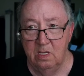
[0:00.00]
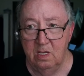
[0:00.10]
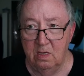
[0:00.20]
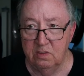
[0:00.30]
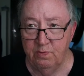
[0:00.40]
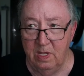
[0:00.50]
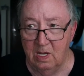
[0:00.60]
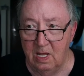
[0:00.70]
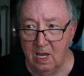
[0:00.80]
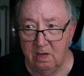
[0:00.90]
It helps me a
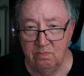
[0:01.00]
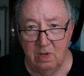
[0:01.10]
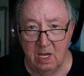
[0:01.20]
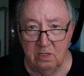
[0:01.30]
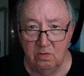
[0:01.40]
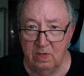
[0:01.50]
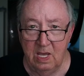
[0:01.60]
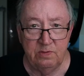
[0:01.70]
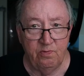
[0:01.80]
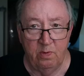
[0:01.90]
lot. I don't
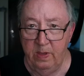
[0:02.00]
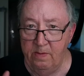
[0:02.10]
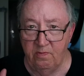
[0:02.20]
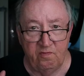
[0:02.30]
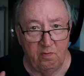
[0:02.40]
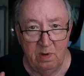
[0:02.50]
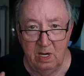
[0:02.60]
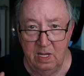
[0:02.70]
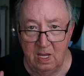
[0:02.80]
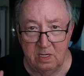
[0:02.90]
ask for people for
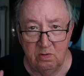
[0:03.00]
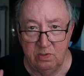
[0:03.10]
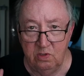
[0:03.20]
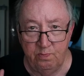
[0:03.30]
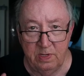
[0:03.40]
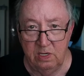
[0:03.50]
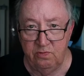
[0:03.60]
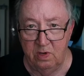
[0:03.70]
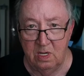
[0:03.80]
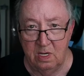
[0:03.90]
money. I don't do
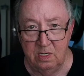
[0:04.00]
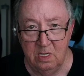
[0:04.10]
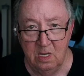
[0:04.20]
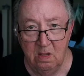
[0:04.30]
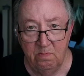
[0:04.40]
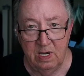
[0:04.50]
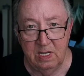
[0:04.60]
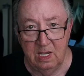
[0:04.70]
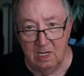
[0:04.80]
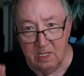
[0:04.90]
Patreon, but I
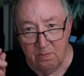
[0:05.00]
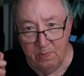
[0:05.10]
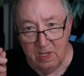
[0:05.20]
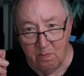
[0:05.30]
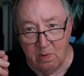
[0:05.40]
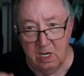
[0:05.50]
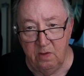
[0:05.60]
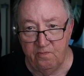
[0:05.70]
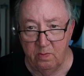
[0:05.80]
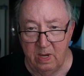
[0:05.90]
get a little bit of
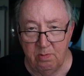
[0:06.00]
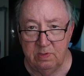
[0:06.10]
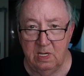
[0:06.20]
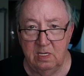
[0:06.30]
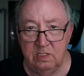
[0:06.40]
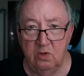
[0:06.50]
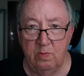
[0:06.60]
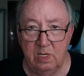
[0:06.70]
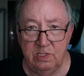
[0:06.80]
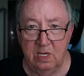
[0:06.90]
money from advertising on
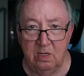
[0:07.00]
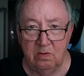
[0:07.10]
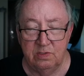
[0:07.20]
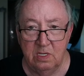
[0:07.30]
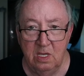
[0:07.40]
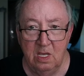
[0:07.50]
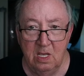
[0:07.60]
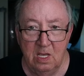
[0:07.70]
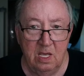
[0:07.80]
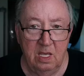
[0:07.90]
my channels.
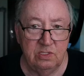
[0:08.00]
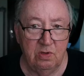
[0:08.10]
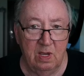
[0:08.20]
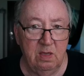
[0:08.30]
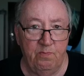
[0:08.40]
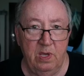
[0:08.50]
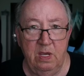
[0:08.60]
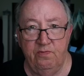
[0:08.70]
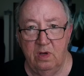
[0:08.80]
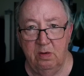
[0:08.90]
And so I get
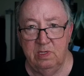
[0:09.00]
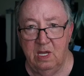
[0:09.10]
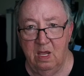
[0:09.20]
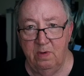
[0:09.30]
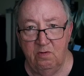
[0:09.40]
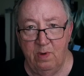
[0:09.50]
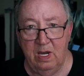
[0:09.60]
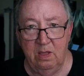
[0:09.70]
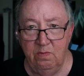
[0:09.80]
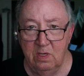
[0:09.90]
paid for every time
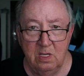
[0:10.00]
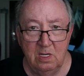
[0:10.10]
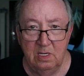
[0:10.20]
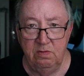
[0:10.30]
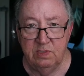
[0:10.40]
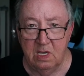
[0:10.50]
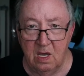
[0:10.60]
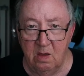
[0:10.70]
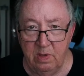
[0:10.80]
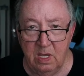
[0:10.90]
everybody leaves a
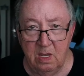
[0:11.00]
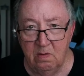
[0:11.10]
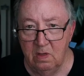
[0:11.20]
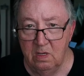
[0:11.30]
comment,